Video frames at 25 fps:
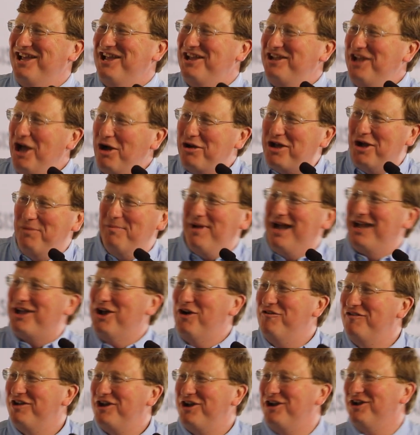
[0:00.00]
Y'all come back
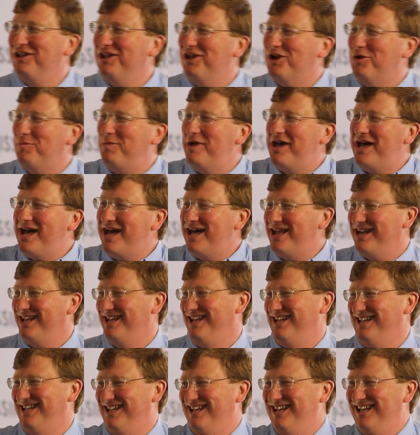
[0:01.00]
over here a little bit.
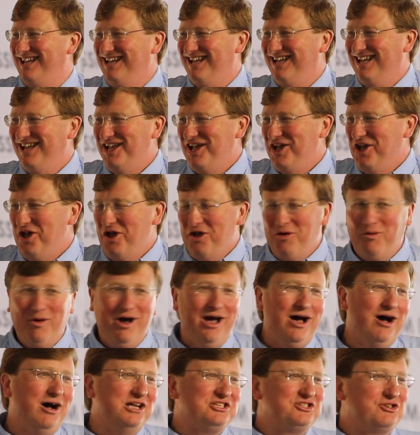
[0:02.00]

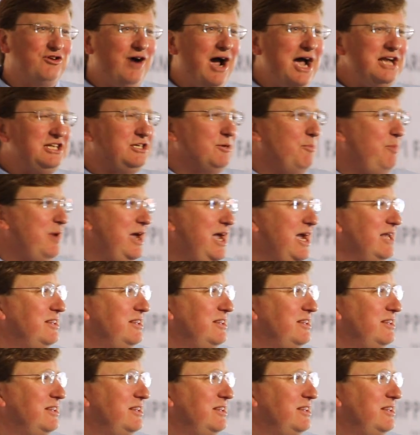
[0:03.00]
Well, it's great to be